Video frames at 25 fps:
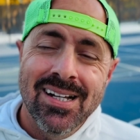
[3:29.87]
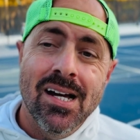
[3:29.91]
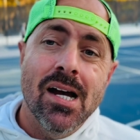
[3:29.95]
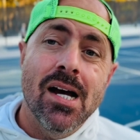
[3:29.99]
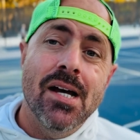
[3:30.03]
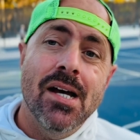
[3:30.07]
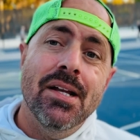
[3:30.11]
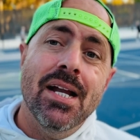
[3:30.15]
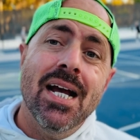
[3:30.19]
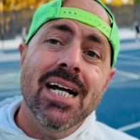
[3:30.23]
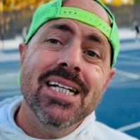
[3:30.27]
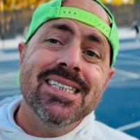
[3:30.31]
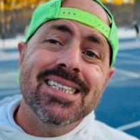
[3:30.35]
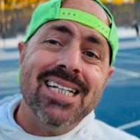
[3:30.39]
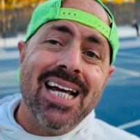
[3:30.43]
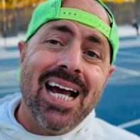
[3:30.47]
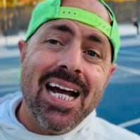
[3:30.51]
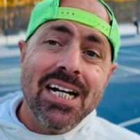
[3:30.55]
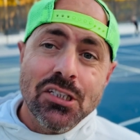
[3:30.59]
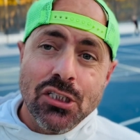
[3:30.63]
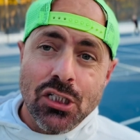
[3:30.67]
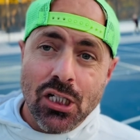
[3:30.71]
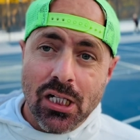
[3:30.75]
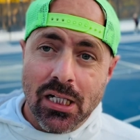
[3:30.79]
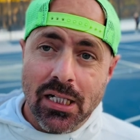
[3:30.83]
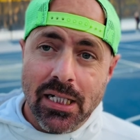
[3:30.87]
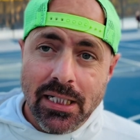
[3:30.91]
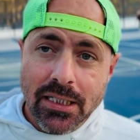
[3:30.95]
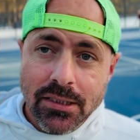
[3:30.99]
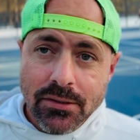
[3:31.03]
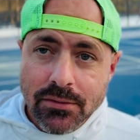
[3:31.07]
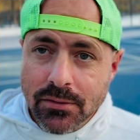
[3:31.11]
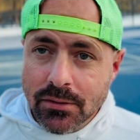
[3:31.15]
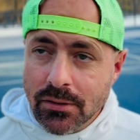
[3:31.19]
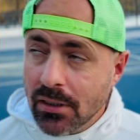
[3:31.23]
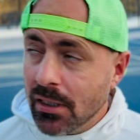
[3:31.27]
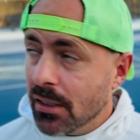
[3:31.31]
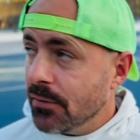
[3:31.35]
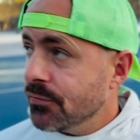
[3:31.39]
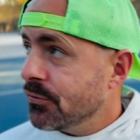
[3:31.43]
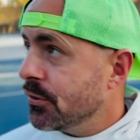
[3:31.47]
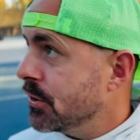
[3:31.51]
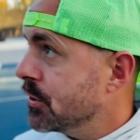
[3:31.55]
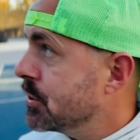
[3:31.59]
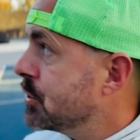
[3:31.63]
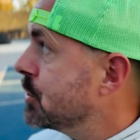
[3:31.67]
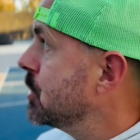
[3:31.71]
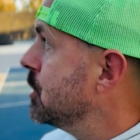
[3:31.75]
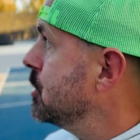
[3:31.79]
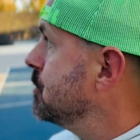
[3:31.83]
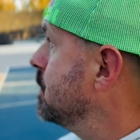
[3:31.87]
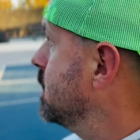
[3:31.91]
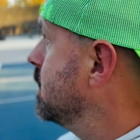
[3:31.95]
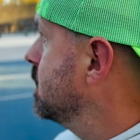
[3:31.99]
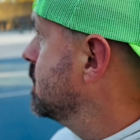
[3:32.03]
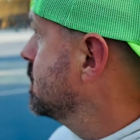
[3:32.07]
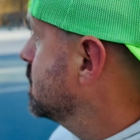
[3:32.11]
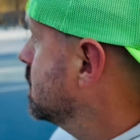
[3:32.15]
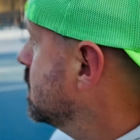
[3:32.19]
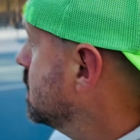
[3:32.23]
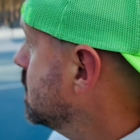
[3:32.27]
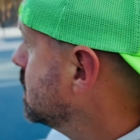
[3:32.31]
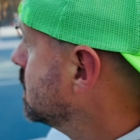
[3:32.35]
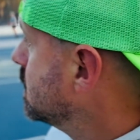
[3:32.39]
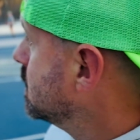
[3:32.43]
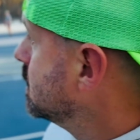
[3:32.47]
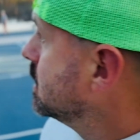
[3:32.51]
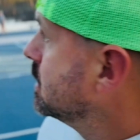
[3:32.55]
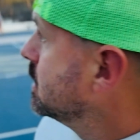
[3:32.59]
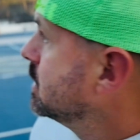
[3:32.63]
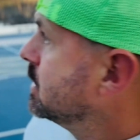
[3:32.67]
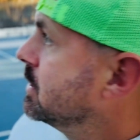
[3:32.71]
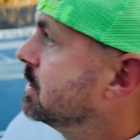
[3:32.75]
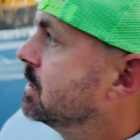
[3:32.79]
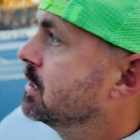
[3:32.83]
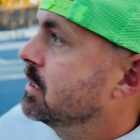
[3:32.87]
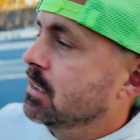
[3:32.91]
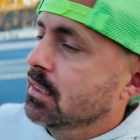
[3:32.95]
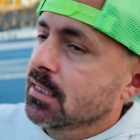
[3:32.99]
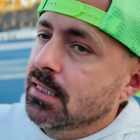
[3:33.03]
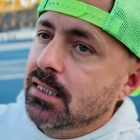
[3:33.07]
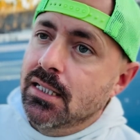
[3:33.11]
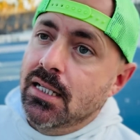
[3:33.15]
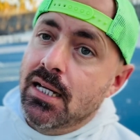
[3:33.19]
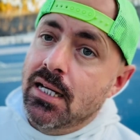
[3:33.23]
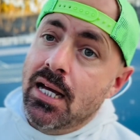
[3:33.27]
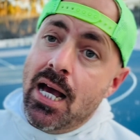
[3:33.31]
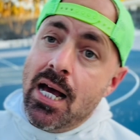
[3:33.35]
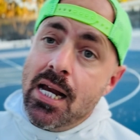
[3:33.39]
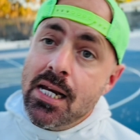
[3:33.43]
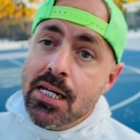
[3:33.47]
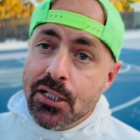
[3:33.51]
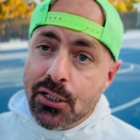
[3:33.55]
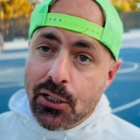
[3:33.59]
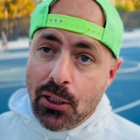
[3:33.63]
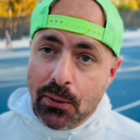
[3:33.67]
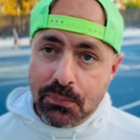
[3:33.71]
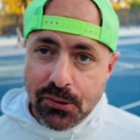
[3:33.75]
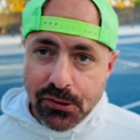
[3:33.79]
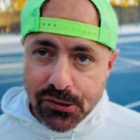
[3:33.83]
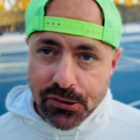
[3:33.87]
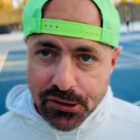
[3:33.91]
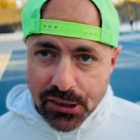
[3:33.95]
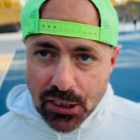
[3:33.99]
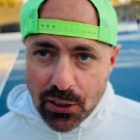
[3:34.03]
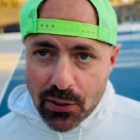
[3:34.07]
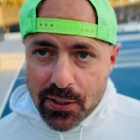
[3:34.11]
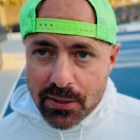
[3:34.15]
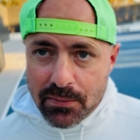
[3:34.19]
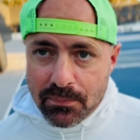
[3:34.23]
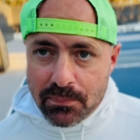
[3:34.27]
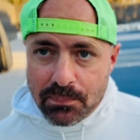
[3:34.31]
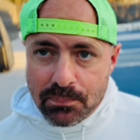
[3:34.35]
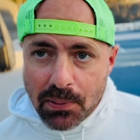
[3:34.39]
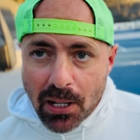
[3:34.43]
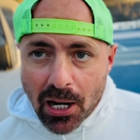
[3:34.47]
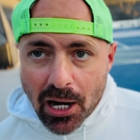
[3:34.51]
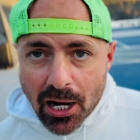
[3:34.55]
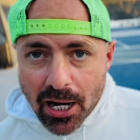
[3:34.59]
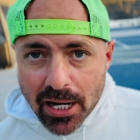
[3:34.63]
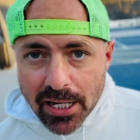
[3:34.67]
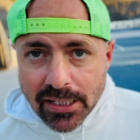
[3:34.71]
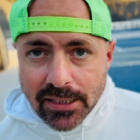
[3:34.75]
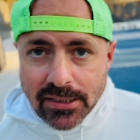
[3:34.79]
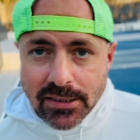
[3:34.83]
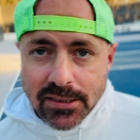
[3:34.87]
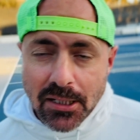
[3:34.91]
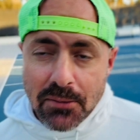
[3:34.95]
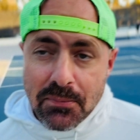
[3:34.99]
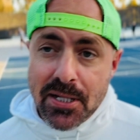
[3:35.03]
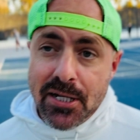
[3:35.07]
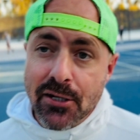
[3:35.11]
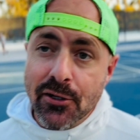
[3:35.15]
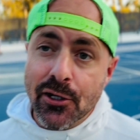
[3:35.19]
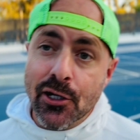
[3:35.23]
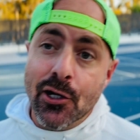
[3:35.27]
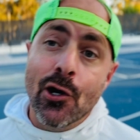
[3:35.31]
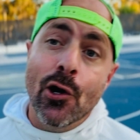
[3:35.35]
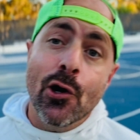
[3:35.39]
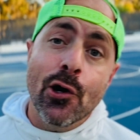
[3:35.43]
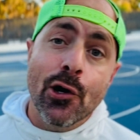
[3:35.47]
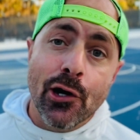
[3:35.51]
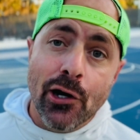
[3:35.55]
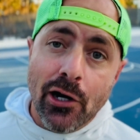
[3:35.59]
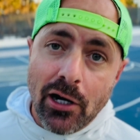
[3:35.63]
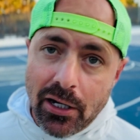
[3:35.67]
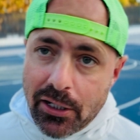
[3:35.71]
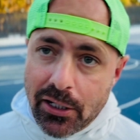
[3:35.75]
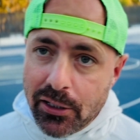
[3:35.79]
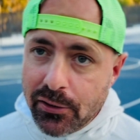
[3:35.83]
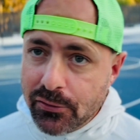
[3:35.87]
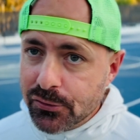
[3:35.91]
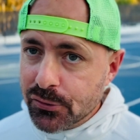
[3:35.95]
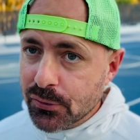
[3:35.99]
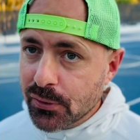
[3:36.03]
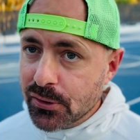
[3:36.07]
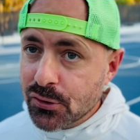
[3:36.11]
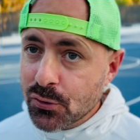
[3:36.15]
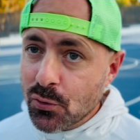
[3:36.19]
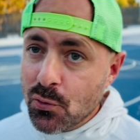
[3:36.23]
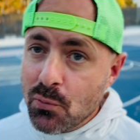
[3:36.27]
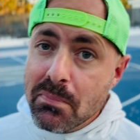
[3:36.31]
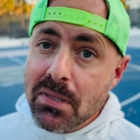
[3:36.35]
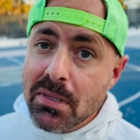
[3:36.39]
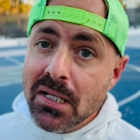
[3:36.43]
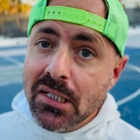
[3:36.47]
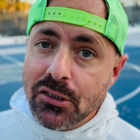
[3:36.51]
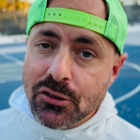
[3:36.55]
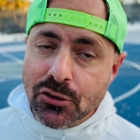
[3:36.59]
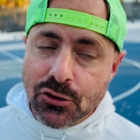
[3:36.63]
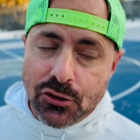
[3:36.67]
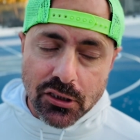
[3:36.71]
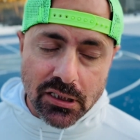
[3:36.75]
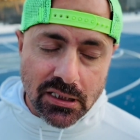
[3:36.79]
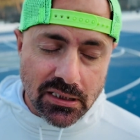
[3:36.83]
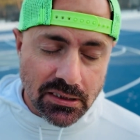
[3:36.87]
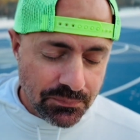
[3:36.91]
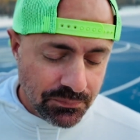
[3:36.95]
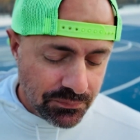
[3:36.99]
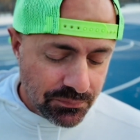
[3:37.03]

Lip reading: And that's actually, you have to excuse me, the helicopters are going by. I'm here in Coronado, so it's all military.